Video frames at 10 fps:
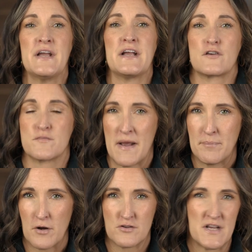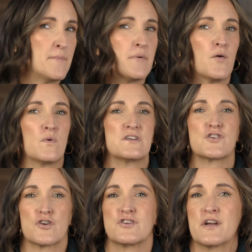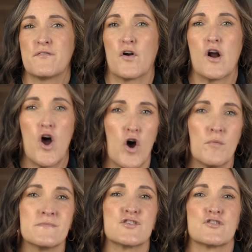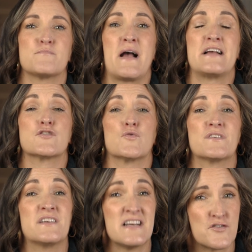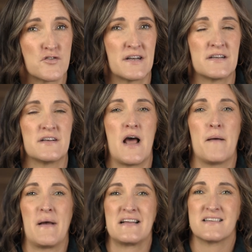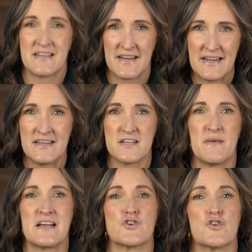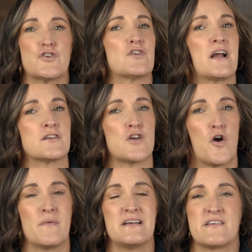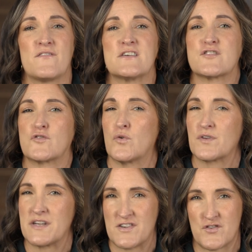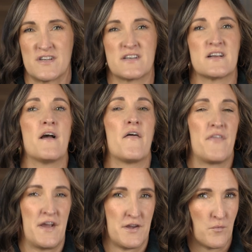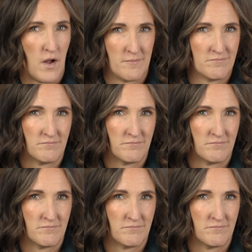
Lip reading: Here's my pro tip. When searching for a home, search by school district, not by city, to make sure your next home is in the school district that you want.